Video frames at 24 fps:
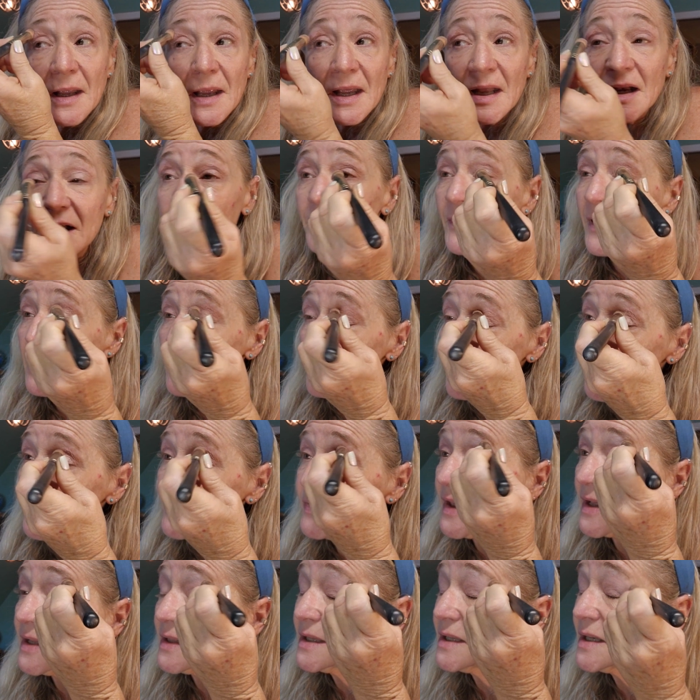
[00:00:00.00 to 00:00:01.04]
And if I
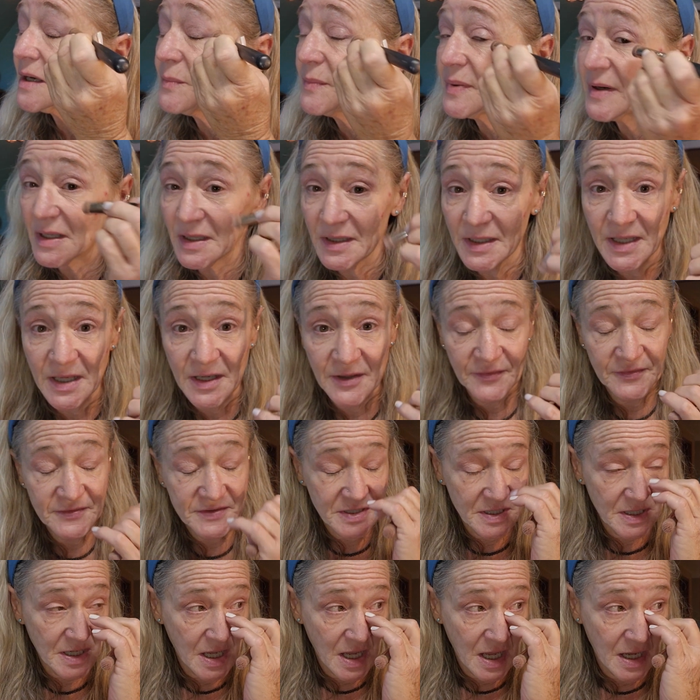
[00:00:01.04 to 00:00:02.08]
want that little bit of
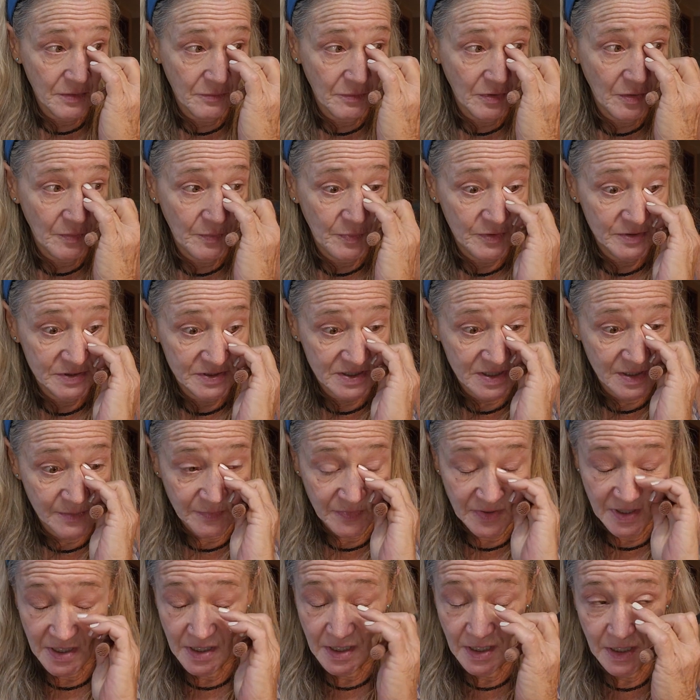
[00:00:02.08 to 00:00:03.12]
lift, I will put
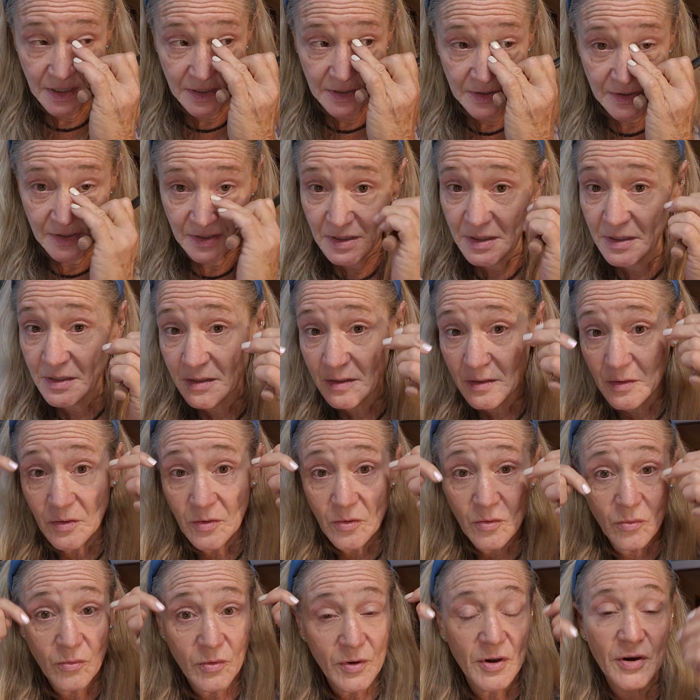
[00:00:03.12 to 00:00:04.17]
something in the
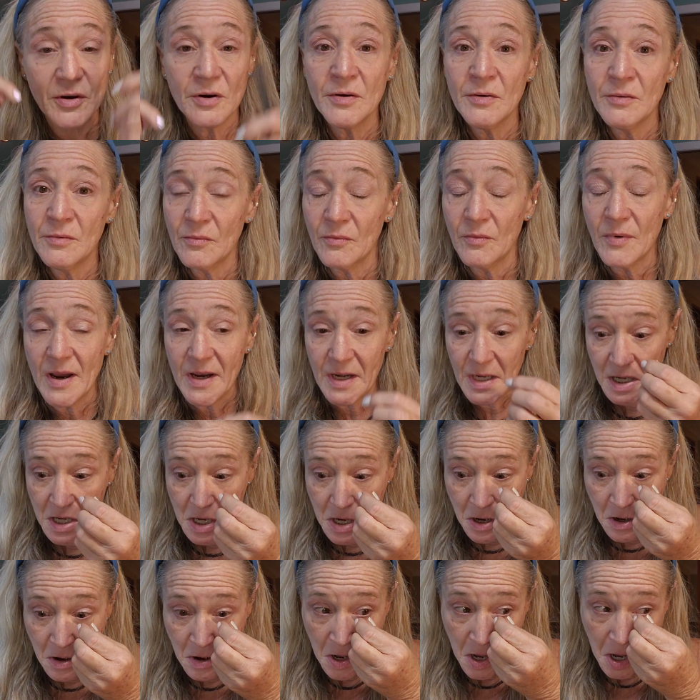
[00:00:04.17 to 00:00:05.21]
corner right
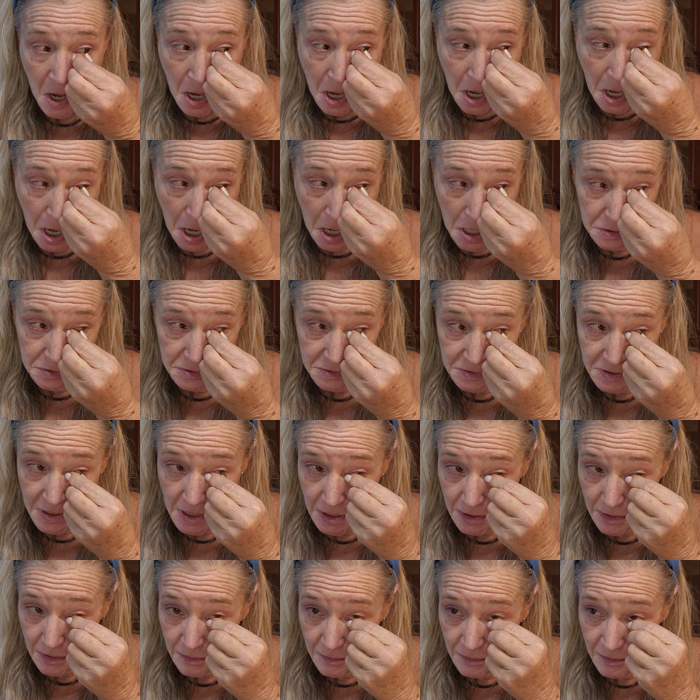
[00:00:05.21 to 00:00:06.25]
here. I did
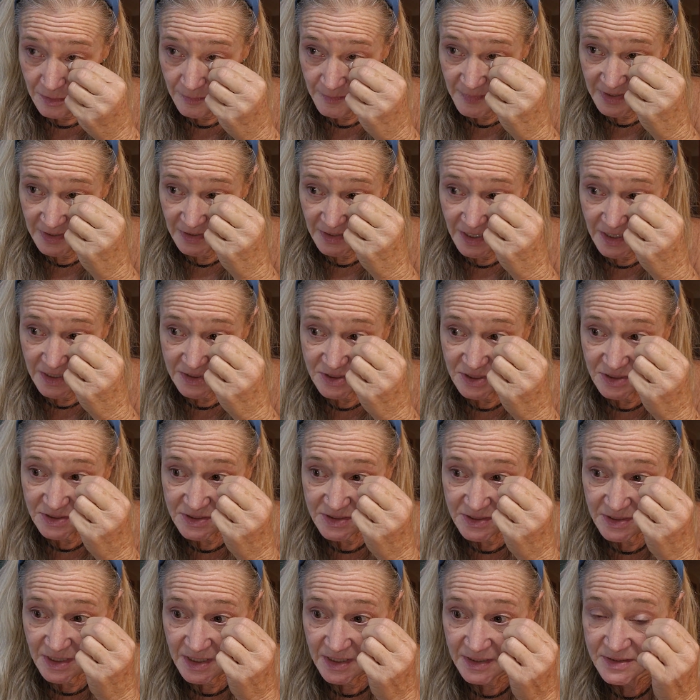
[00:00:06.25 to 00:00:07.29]
not curl my
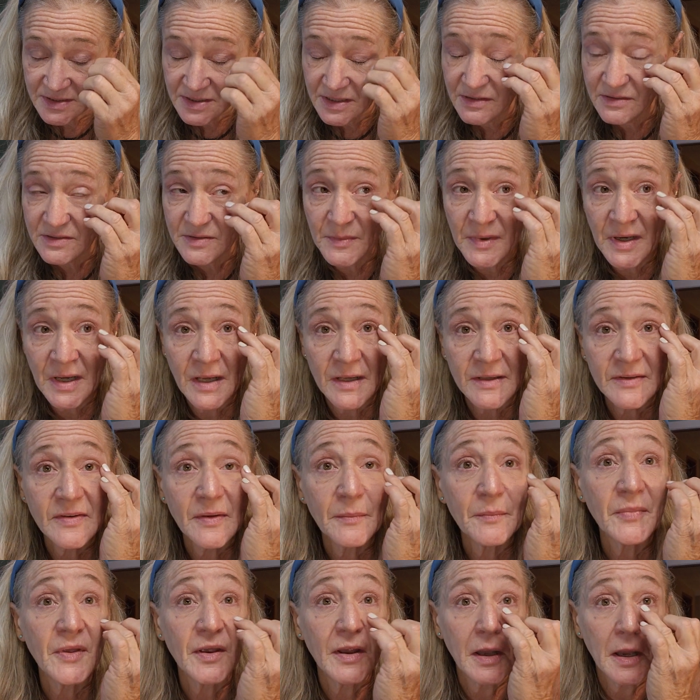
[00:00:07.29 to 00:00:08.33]
lashes today. Excuse me, I got
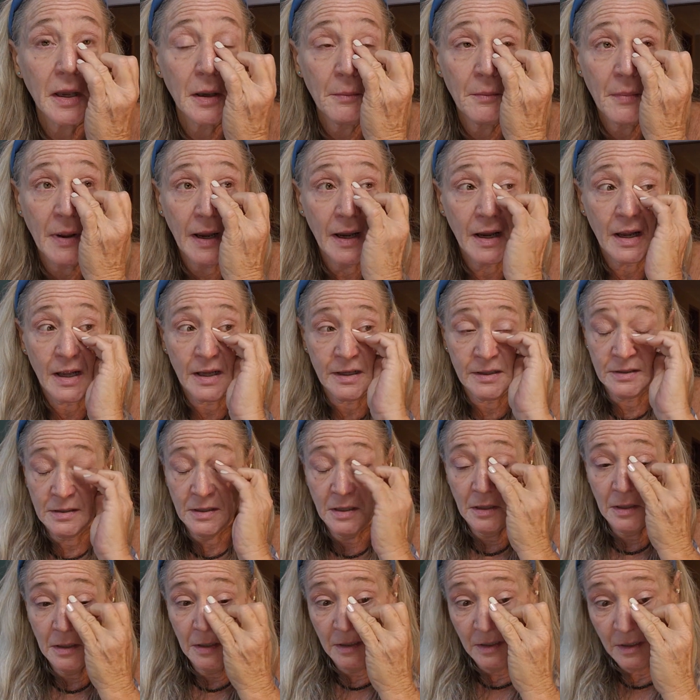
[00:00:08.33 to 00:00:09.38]
something in my eye.
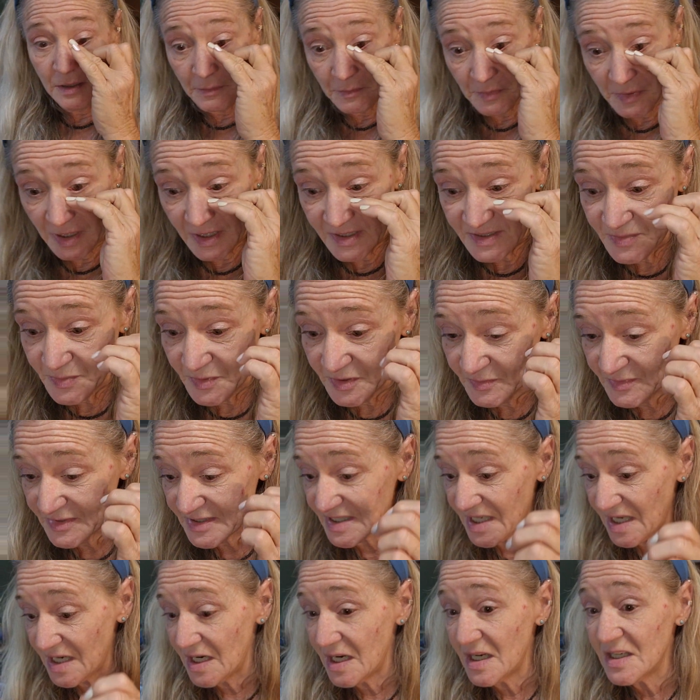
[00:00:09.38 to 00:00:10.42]
My husband
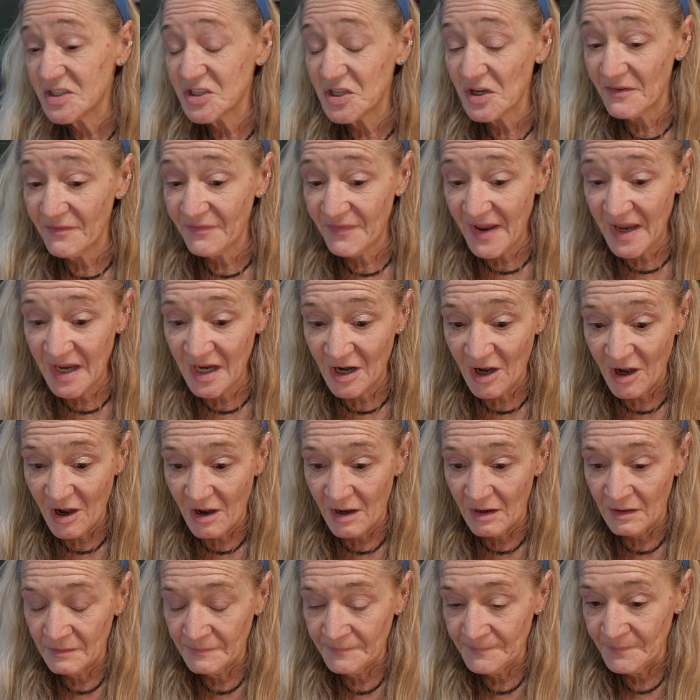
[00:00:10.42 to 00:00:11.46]
would say, "It's your
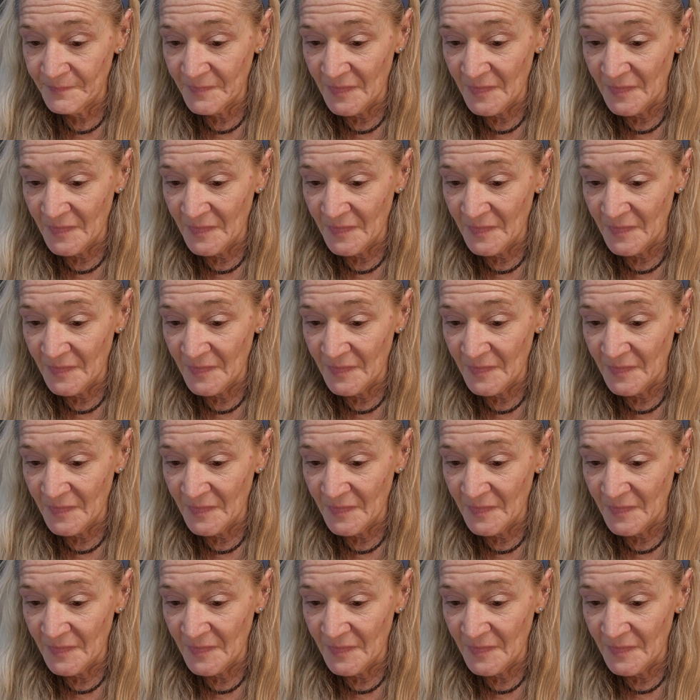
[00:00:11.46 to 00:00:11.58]
finger."